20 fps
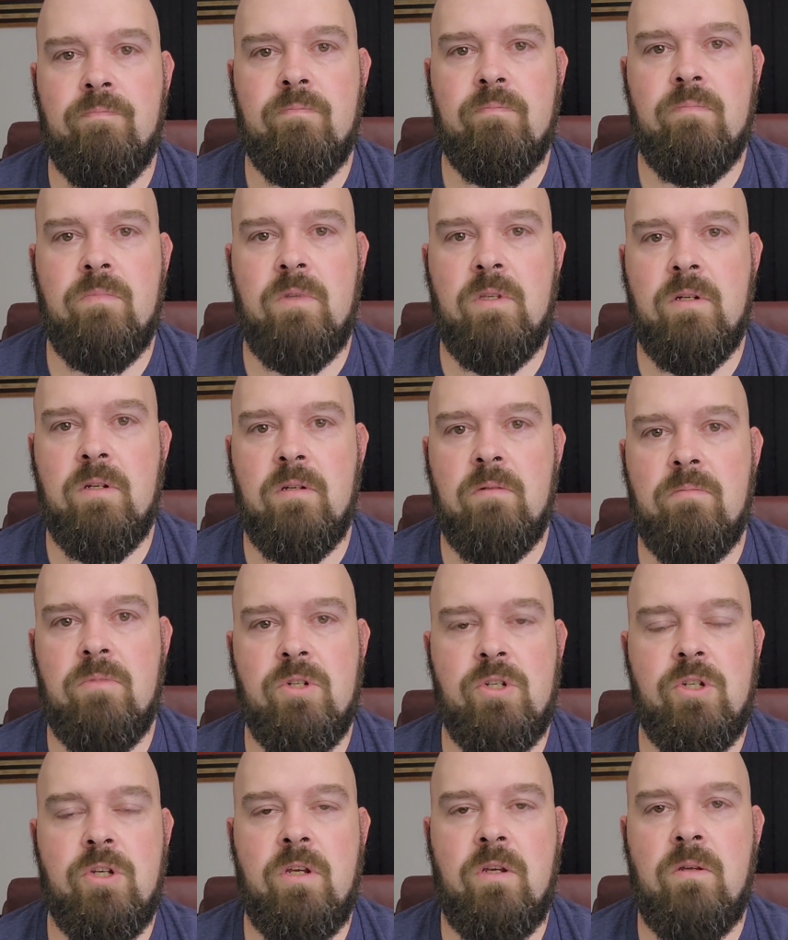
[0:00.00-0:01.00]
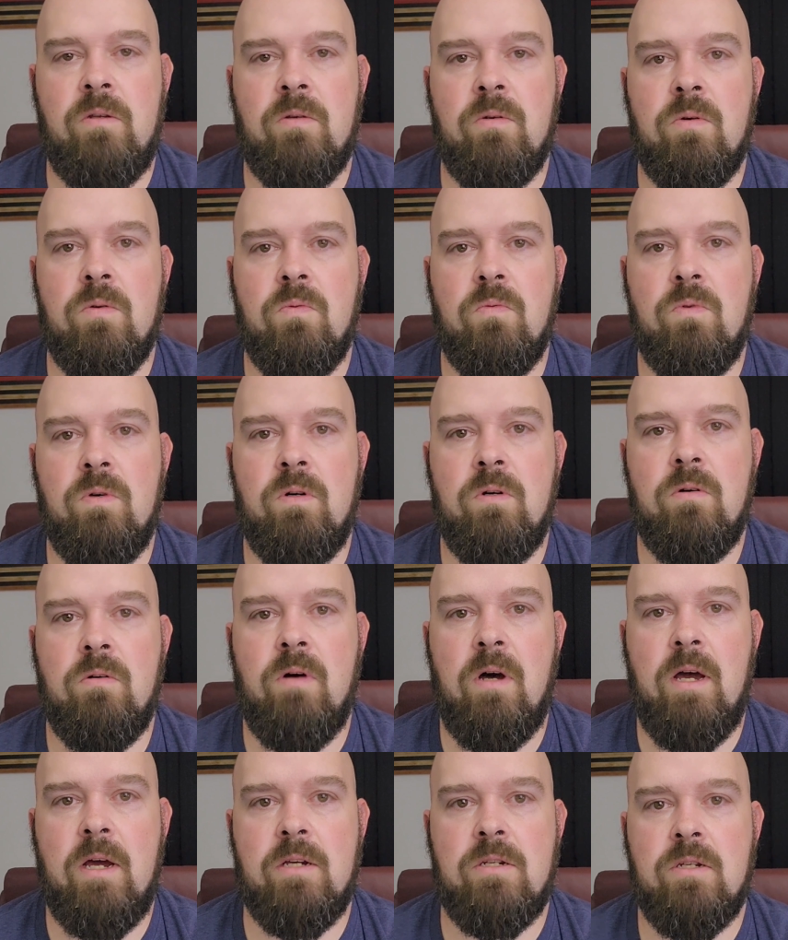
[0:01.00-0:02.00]
machine
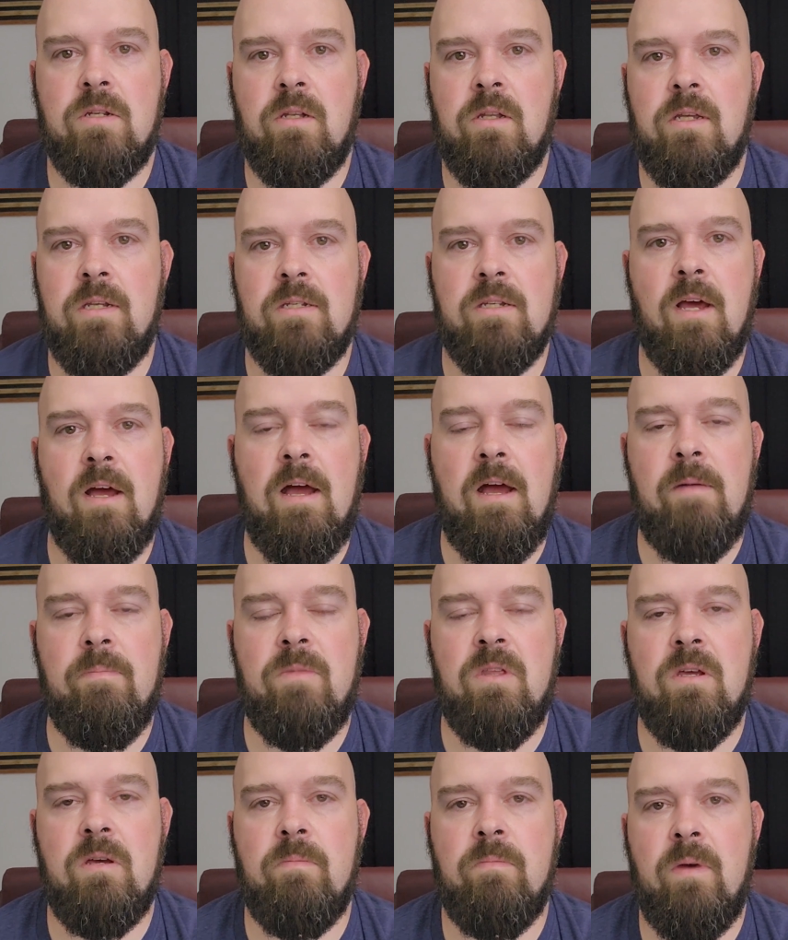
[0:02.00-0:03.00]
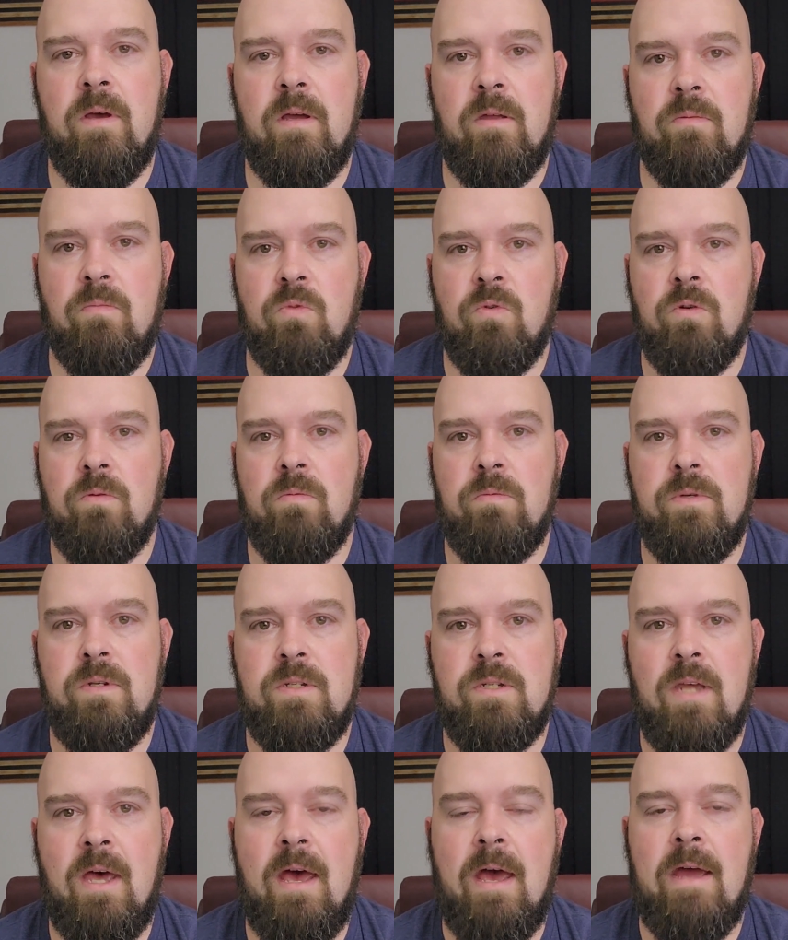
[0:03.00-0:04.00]
will actually time them and will
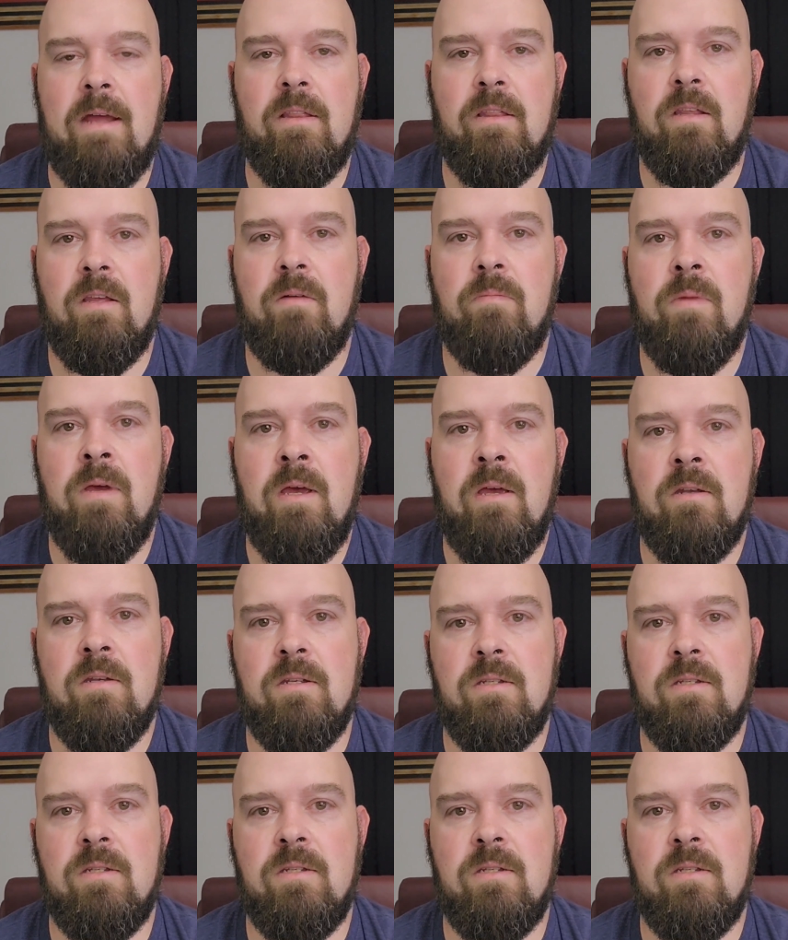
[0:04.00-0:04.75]
tag them